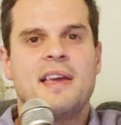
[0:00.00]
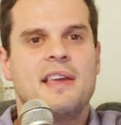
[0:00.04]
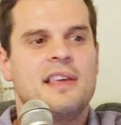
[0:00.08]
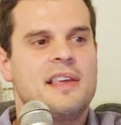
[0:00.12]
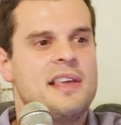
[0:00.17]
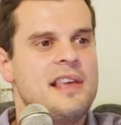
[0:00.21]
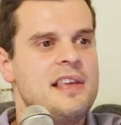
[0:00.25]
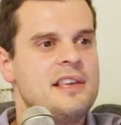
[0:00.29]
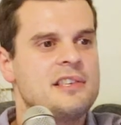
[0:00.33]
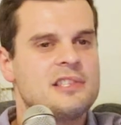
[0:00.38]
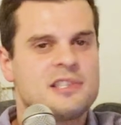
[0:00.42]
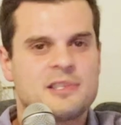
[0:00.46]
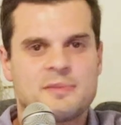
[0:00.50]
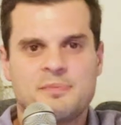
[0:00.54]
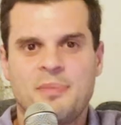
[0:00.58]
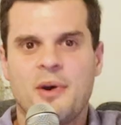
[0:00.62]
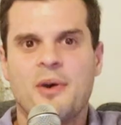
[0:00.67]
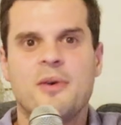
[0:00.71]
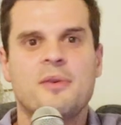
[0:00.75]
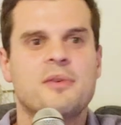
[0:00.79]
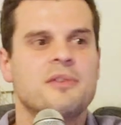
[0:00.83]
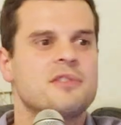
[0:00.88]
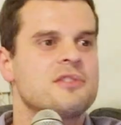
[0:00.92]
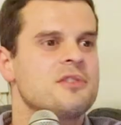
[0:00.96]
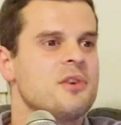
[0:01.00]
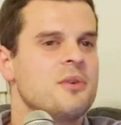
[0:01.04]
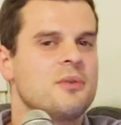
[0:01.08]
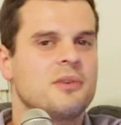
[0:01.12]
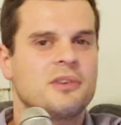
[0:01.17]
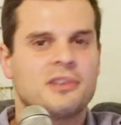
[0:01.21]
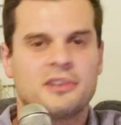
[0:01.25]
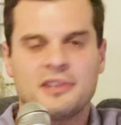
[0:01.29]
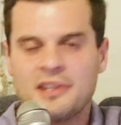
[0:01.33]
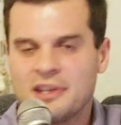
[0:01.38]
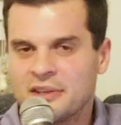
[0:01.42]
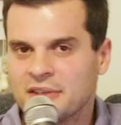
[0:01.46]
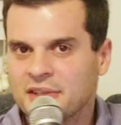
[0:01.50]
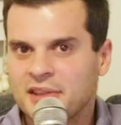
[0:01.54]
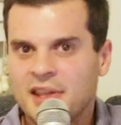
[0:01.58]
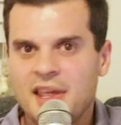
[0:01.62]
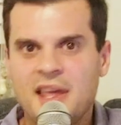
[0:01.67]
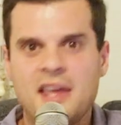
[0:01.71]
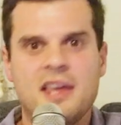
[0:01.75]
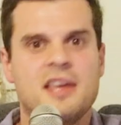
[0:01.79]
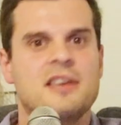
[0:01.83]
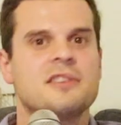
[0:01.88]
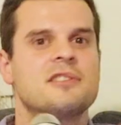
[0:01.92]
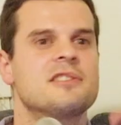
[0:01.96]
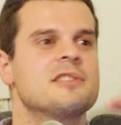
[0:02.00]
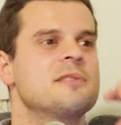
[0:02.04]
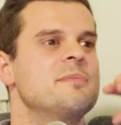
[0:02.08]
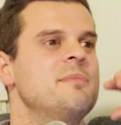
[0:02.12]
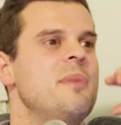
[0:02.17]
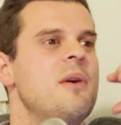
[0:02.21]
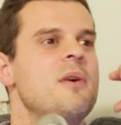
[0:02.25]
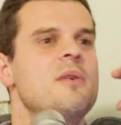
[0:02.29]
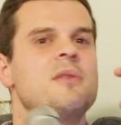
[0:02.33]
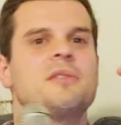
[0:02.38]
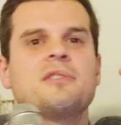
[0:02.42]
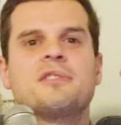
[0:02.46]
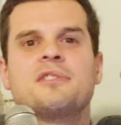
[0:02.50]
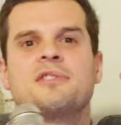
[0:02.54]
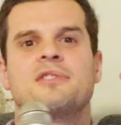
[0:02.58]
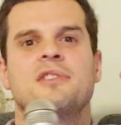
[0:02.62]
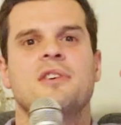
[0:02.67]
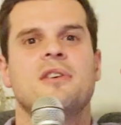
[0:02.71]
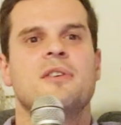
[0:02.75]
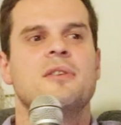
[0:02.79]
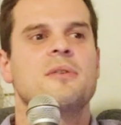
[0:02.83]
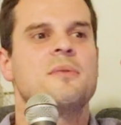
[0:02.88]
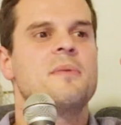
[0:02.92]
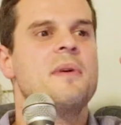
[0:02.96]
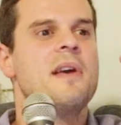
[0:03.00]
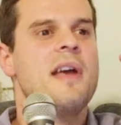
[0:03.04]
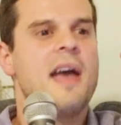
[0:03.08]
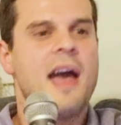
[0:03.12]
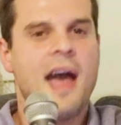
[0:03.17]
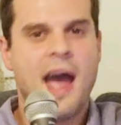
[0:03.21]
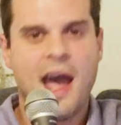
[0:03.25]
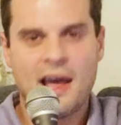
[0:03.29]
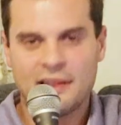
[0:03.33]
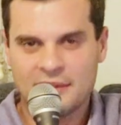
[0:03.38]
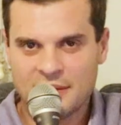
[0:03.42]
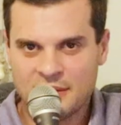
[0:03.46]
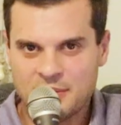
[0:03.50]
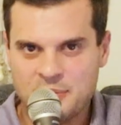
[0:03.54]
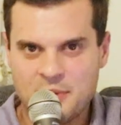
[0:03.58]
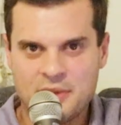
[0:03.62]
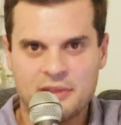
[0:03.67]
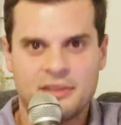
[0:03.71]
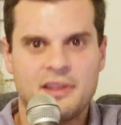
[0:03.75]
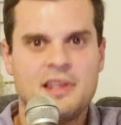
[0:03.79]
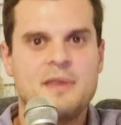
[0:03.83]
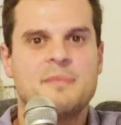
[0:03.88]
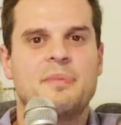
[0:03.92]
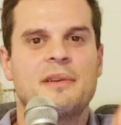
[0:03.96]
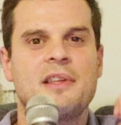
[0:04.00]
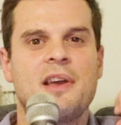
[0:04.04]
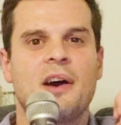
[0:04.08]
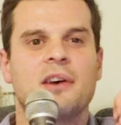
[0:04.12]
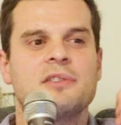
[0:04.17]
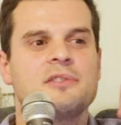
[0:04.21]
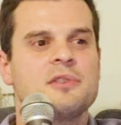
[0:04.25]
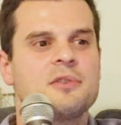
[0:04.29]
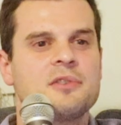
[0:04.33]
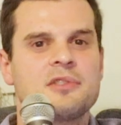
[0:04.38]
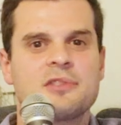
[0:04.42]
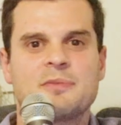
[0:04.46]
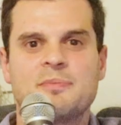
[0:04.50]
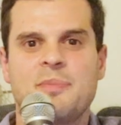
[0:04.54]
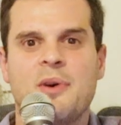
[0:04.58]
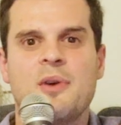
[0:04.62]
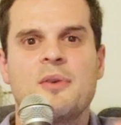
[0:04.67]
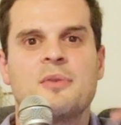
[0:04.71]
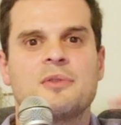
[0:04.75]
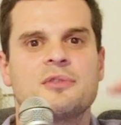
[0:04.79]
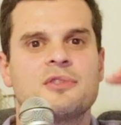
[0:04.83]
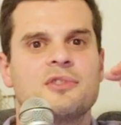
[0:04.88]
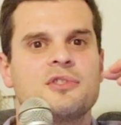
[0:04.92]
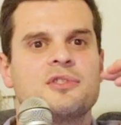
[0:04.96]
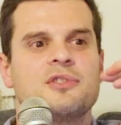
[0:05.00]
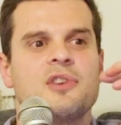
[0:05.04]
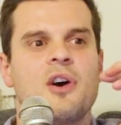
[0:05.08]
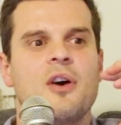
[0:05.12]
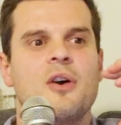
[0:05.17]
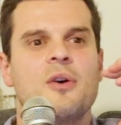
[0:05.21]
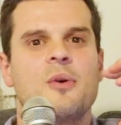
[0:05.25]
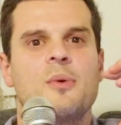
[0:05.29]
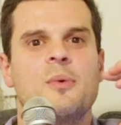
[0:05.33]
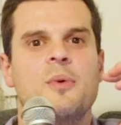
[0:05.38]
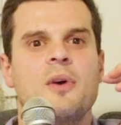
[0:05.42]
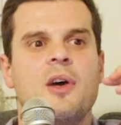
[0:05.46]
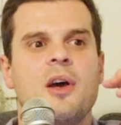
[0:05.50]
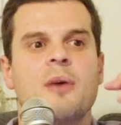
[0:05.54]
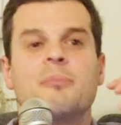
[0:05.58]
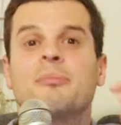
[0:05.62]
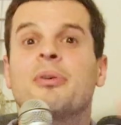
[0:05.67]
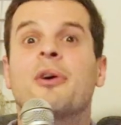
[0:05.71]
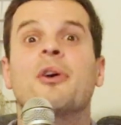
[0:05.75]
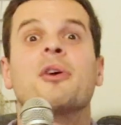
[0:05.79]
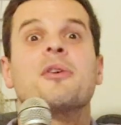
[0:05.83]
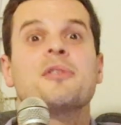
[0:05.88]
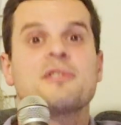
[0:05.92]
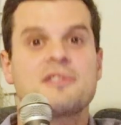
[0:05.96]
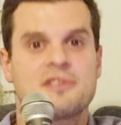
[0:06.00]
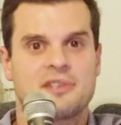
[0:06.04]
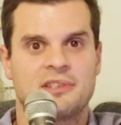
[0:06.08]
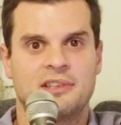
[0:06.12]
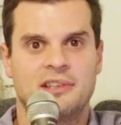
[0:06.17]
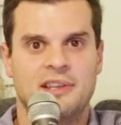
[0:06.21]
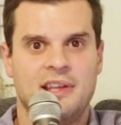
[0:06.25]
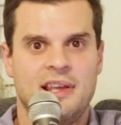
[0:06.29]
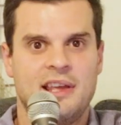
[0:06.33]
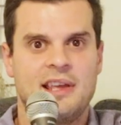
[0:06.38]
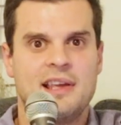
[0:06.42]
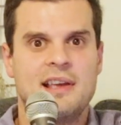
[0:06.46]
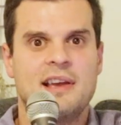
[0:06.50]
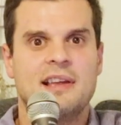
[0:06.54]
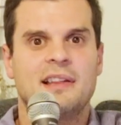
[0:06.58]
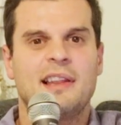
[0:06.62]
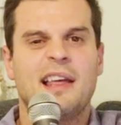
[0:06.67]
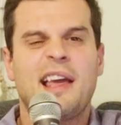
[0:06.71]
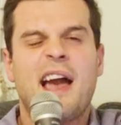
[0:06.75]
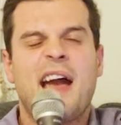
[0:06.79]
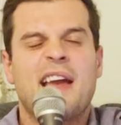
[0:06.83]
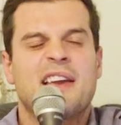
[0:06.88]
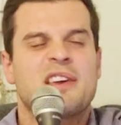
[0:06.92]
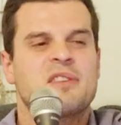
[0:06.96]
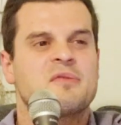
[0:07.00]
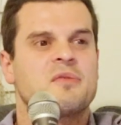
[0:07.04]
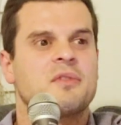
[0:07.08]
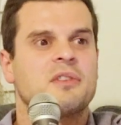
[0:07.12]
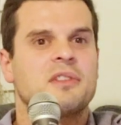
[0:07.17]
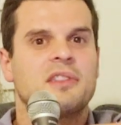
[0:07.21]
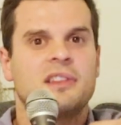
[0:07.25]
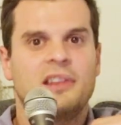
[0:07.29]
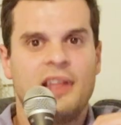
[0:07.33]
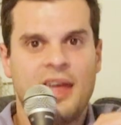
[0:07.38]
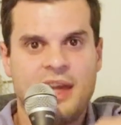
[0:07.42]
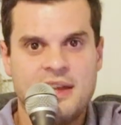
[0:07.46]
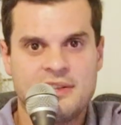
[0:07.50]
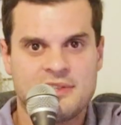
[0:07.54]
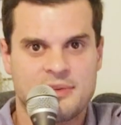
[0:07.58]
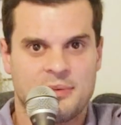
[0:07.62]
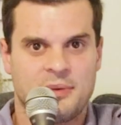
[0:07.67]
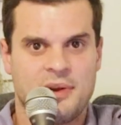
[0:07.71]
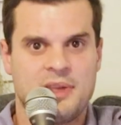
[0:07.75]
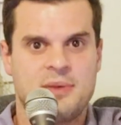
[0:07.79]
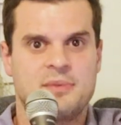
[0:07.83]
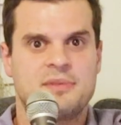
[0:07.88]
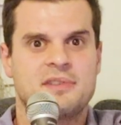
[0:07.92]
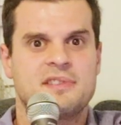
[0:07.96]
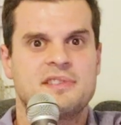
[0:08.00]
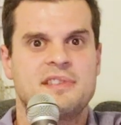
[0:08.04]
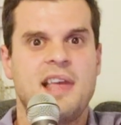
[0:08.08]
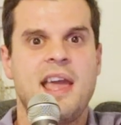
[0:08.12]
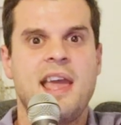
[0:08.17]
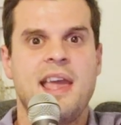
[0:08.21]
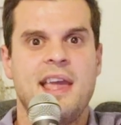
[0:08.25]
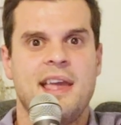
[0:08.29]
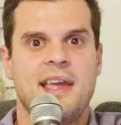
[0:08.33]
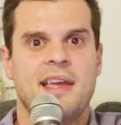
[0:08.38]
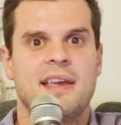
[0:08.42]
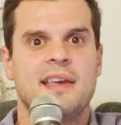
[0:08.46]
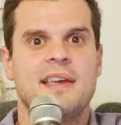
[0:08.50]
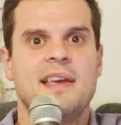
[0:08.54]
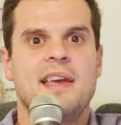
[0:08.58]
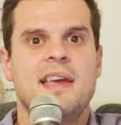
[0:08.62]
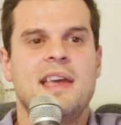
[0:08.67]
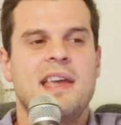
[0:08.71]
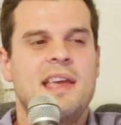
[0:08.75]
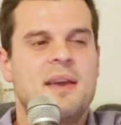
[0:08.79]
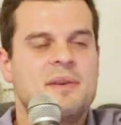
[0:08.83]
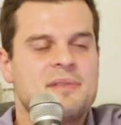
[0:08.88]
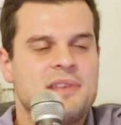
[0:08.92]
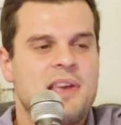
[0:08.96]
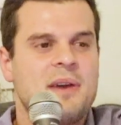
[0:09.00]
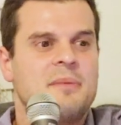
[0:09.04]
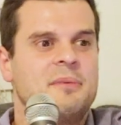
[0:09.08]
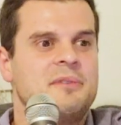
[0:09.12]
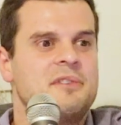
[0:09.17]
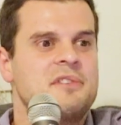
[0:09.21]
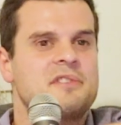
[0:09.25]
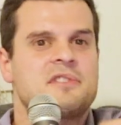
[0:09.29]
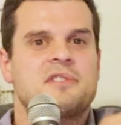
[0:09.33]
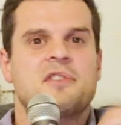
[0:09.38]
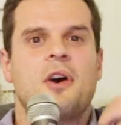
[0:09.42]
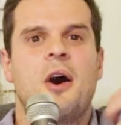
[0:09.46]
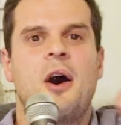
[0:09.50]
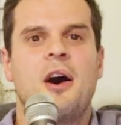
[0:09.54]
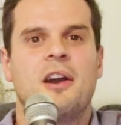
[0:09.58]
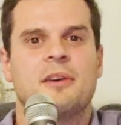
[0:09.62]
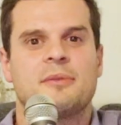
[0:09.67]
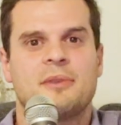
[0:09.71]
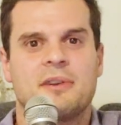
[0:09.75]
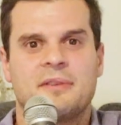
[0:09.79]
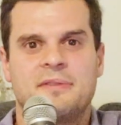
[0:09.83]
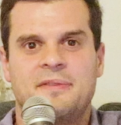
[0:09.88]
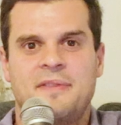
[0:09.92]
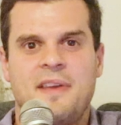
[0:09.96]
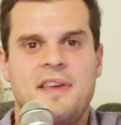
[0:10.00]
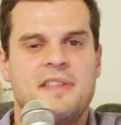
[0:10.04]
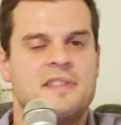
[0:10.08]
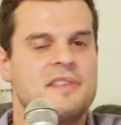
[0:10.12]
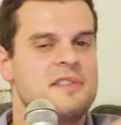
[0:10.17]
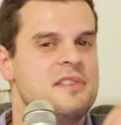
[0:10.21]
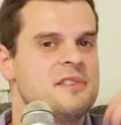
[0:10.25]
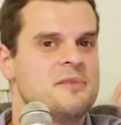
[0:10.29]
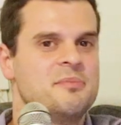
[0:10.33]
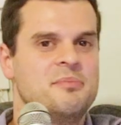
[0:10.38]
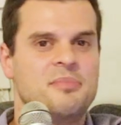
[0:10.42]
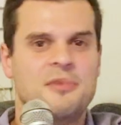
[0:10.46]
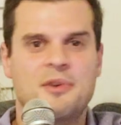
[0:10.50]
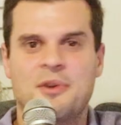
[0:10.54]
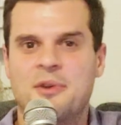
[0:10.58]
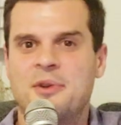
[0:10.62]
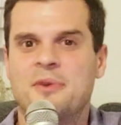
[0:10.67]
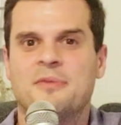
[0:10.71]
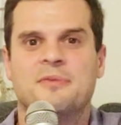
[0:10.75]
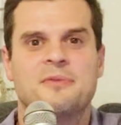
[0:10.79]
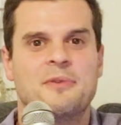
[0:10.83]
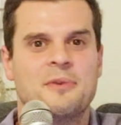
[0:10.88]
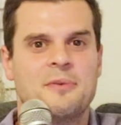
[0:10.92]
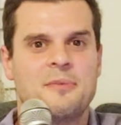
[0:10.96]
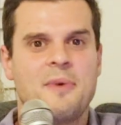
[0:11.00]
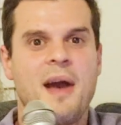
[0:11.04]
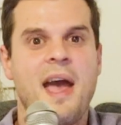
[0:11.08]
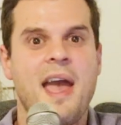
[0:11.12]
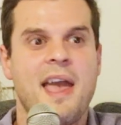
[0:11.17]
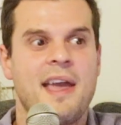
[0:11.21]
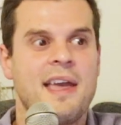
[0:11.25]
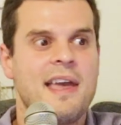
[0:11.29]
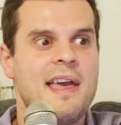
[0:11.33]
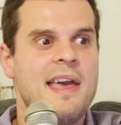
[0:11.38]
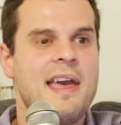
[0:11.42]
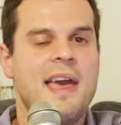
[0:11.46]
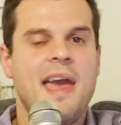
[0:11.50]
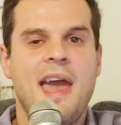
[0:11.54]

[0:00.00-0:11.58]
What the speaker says: He spoke so clearly, he spoke so eloquently, but he also spoke so personally. I could relate to what he was saying. He was able to just talk about our faith in this beautiful way.